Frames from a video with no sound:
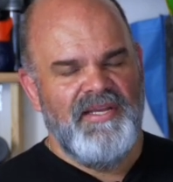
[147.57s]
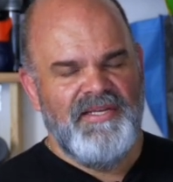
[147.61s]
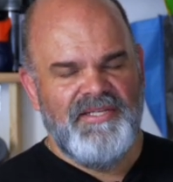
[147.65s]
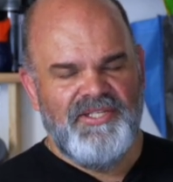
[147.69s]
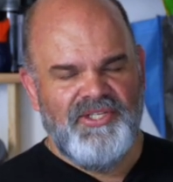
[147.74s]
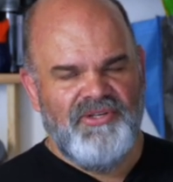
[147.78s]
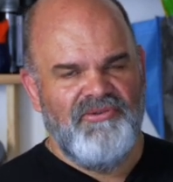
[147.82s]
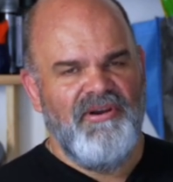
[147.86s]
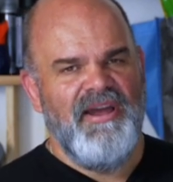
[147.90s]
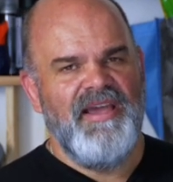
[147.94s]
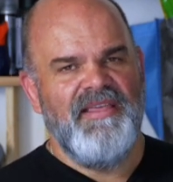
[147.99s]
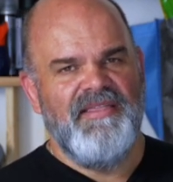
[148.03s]

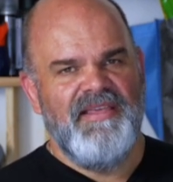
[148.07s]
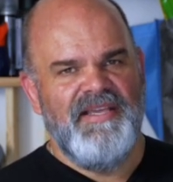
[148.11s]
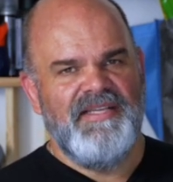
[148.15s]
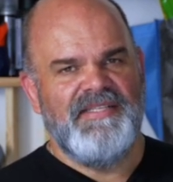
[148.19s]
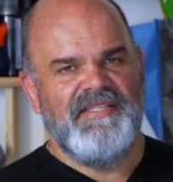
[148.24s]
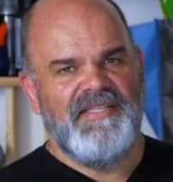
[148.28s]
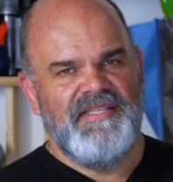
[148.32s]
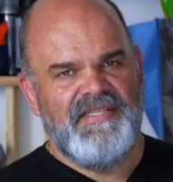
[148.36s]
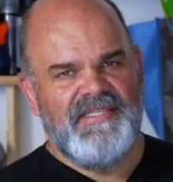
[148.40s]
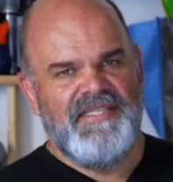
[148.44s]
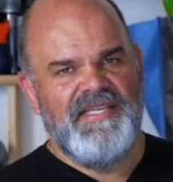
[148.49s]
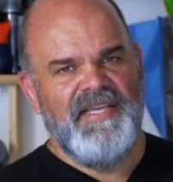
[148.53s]
try this
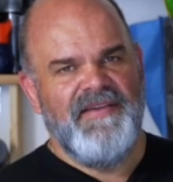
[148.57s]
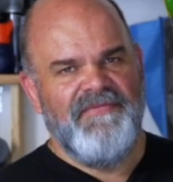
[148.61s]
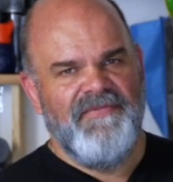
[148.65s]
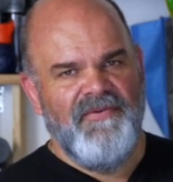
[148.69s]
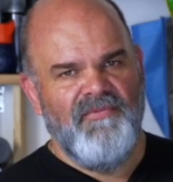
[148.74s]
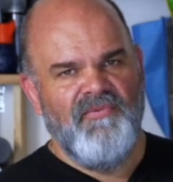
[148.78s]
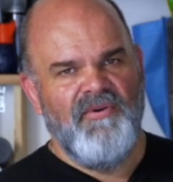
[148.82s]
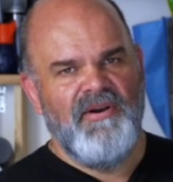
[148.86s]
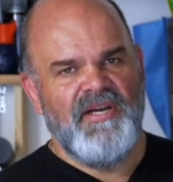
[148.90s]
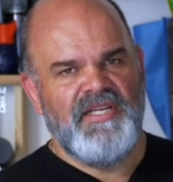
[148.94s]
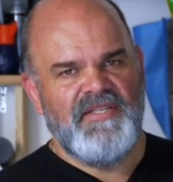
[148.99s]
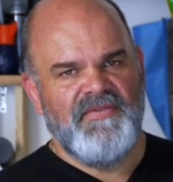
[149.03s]
and see if it
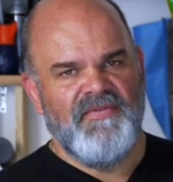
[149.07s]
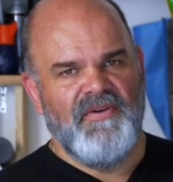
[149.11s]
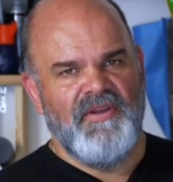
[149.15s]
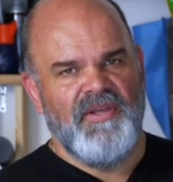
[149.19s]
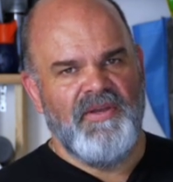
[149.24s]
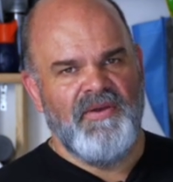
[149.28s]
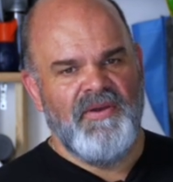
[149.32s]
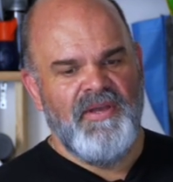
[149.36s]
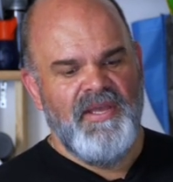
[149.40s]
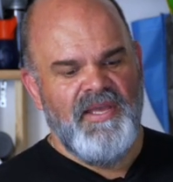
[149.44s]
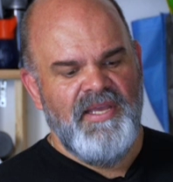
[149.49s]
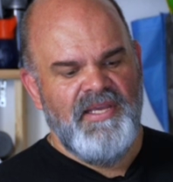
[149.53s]
works for you.